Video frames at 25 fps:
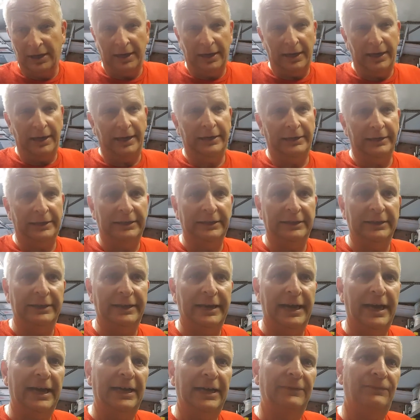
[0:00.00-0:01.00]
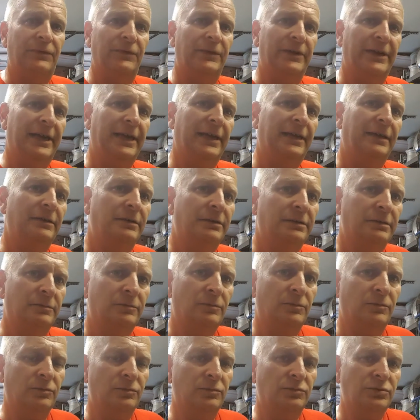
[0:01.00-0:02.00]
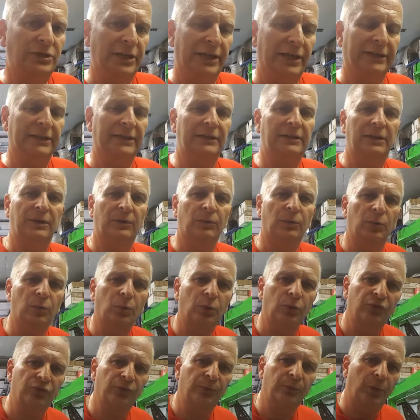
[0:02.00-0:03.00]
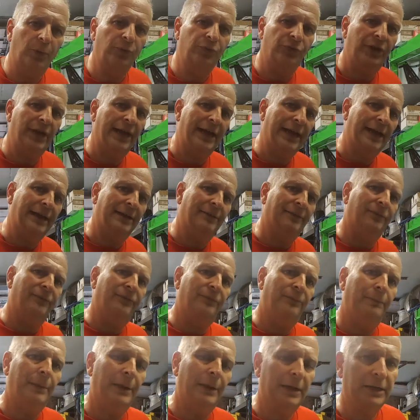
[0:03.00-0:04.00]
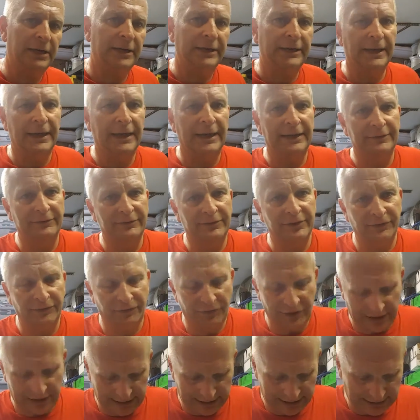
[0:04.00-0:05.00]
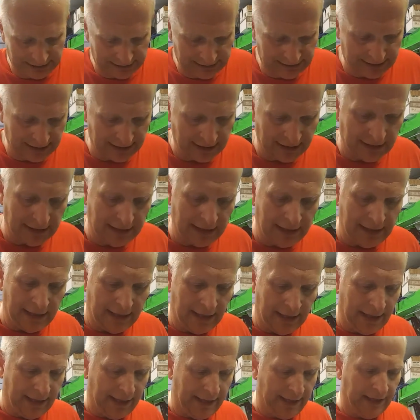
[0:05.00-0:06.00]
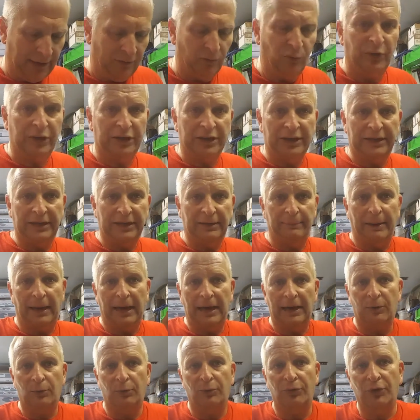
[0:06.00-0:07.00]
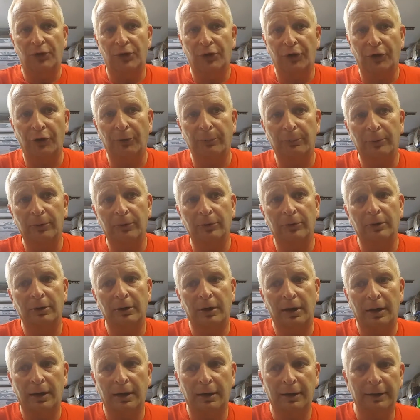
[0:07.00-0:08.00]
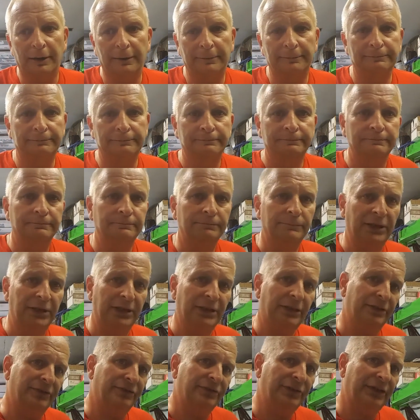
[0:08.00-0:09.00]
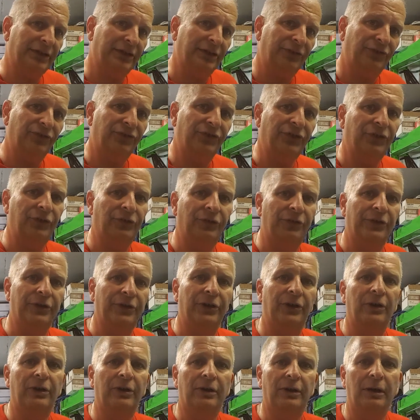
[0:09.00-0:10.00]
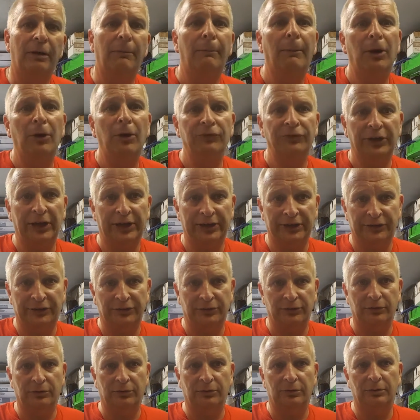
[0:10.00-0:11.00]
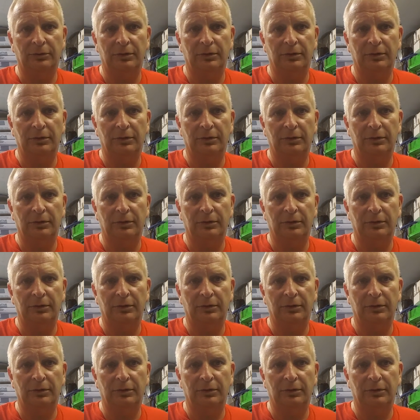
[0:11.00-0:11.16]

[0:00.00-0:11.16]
and need a knife and that, and technically we weren't supposed to have pocket knives and things, and we could get by with the Gerber because they considered it a multi-tool.